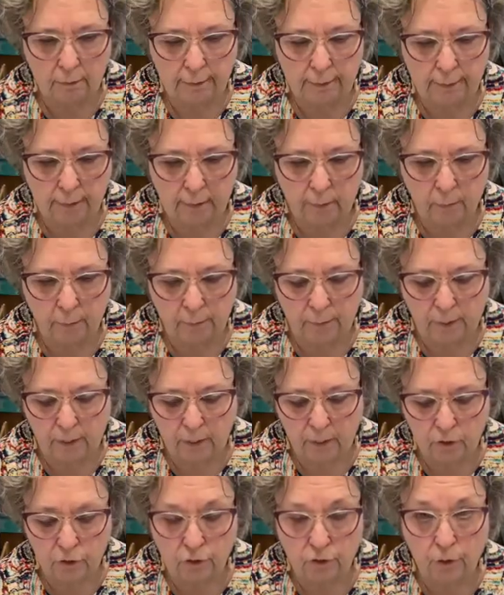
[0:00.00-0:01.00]

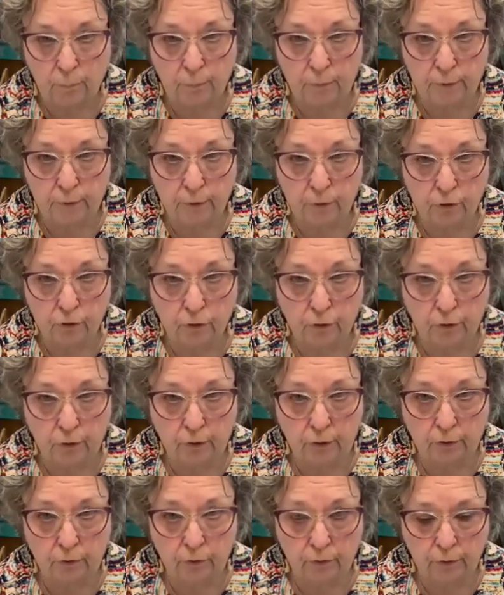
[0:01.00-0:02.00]
decoupaged a picture
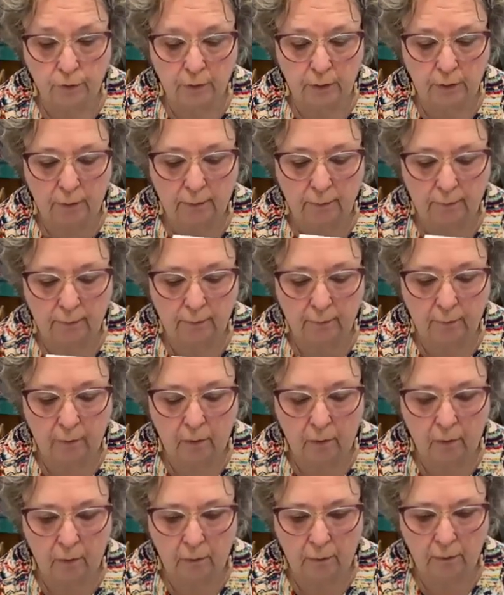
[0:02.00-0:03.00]
underneath
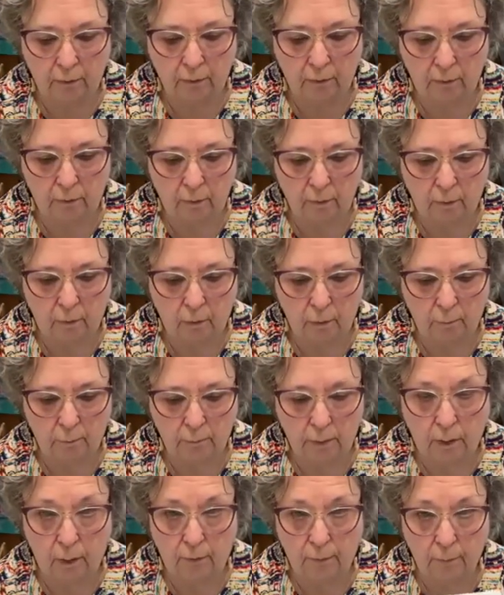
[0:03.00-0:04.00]
on
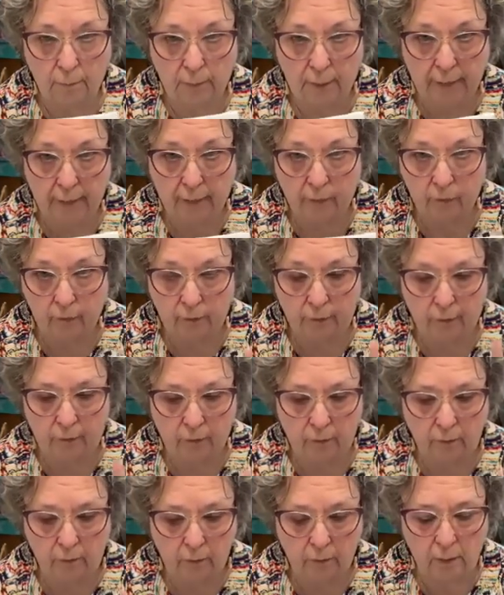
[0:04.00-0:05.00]
the
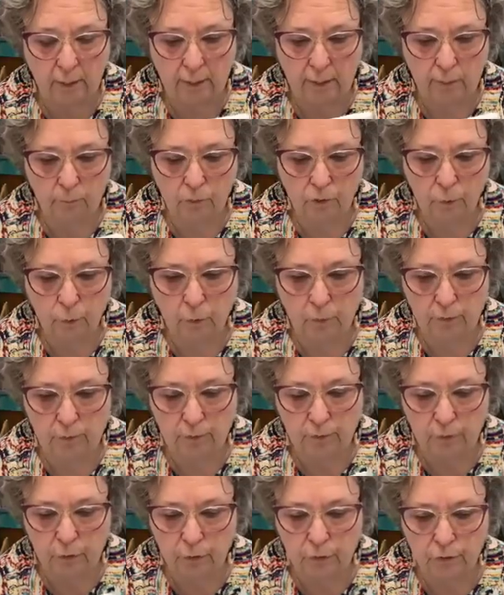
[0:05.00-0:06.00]
background, and it was one
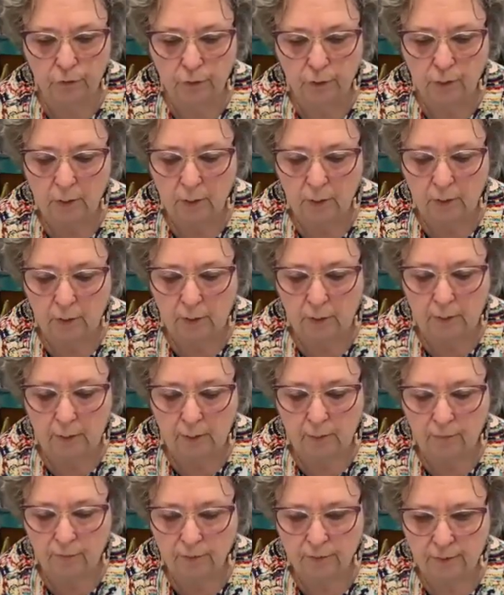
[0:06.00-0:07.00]
of those
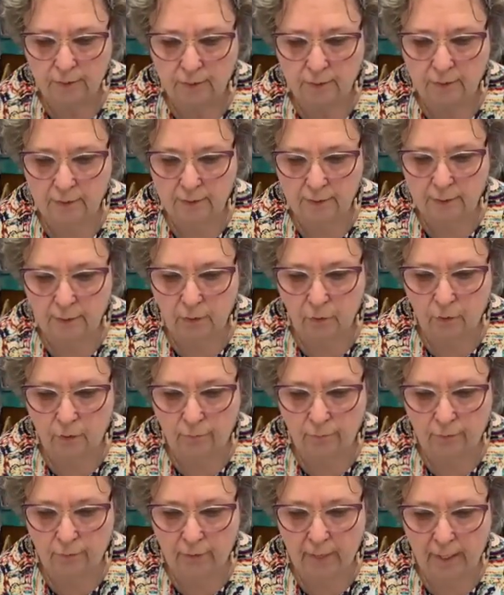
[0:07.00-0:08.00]
canvases that
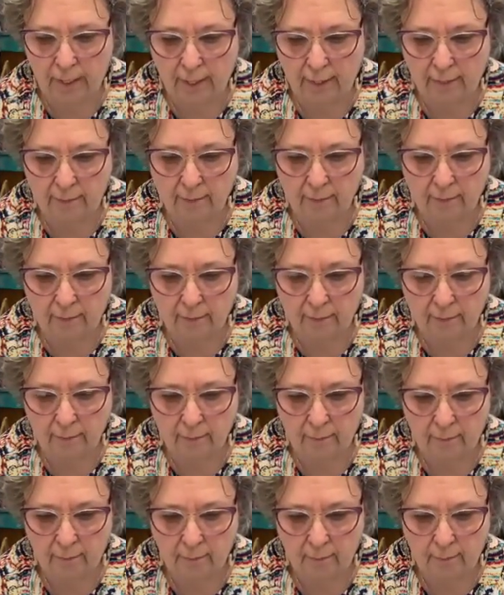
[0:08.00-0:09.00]
are flat
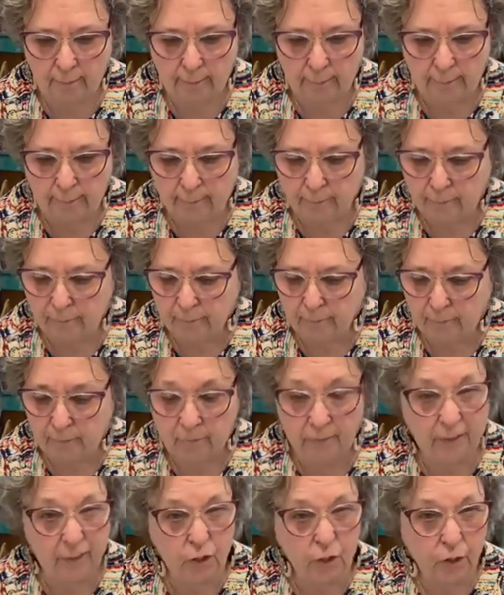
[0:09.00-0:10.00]

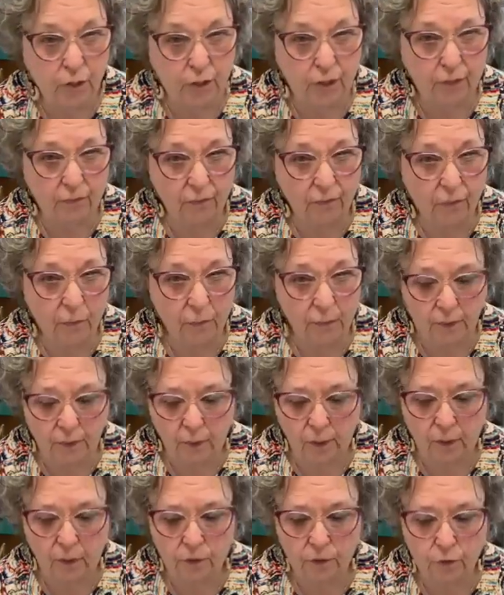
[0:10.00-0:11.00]
that you get from the
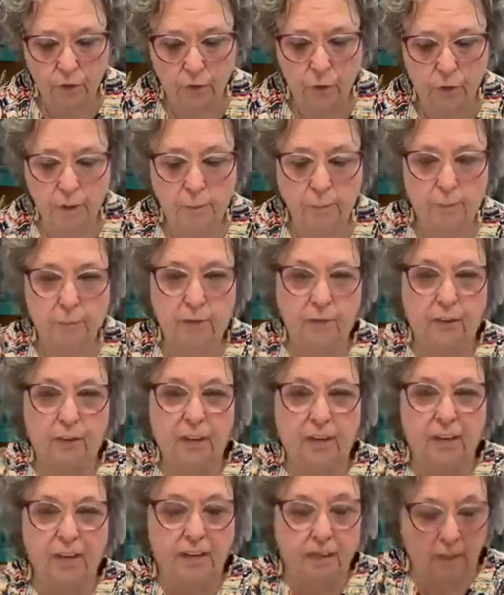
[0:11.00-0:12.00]
Dollar Tree, but they're
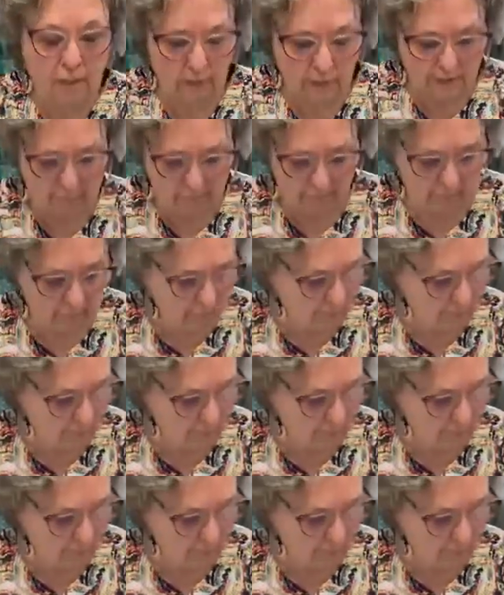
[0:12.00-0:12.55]
kind of like